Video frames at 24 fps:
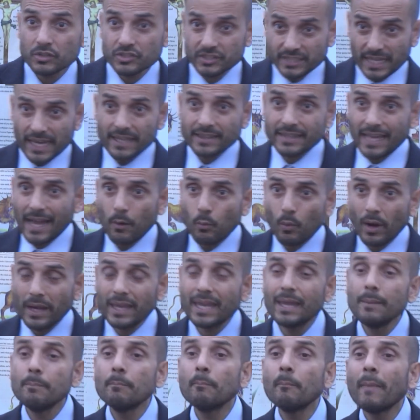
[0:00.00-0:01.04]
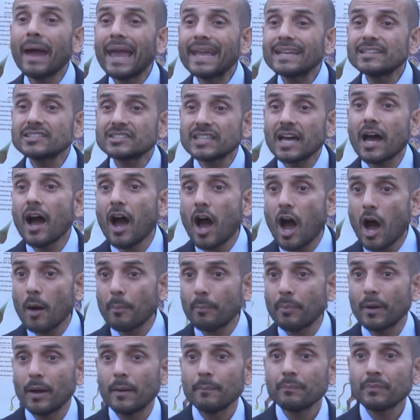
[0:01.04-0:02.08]
say it that way. He makes that
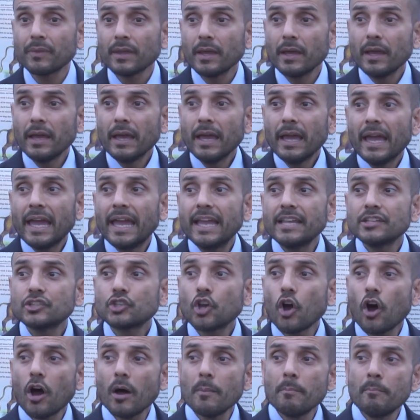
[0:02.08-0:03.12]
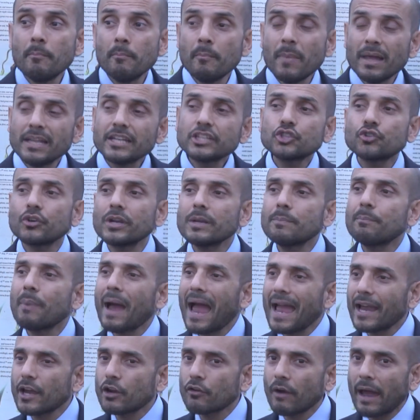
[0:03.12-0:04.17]
up. He's got a military
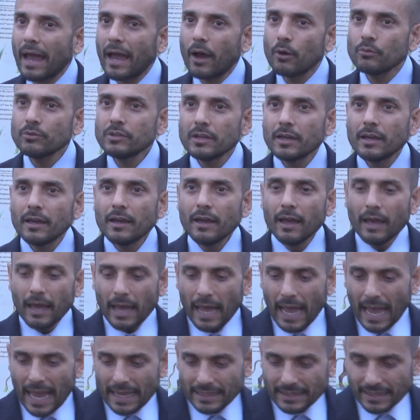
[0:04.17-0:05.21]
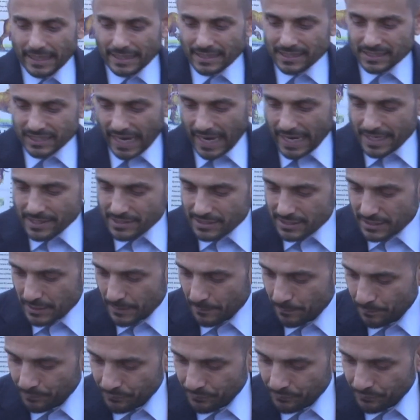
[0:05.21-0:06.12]
background and he says,